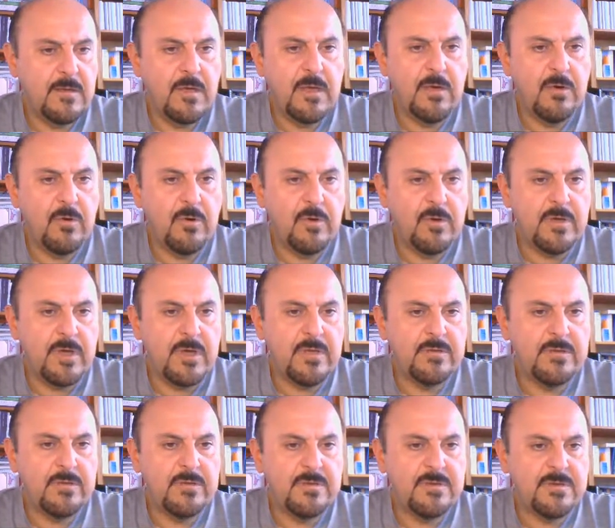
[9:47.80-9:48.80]
Okay,
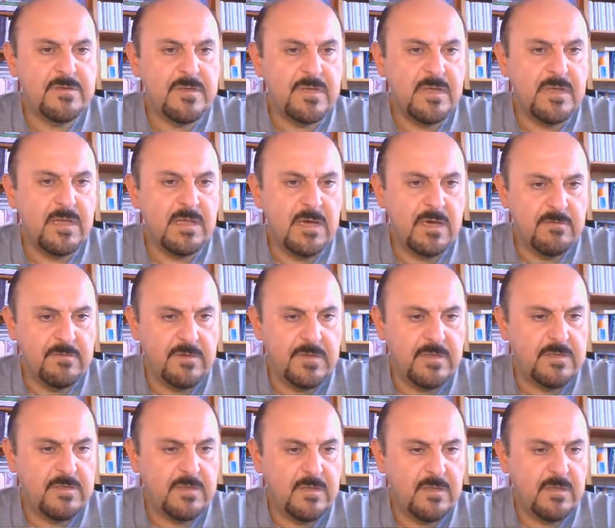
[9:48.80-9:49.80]
this is
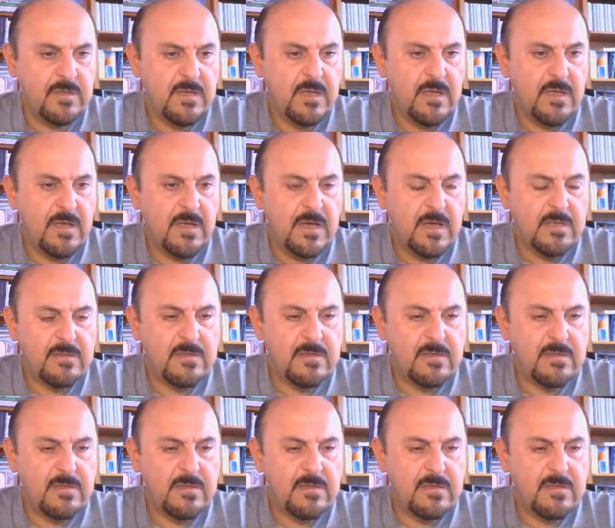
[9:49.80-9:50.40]
11, and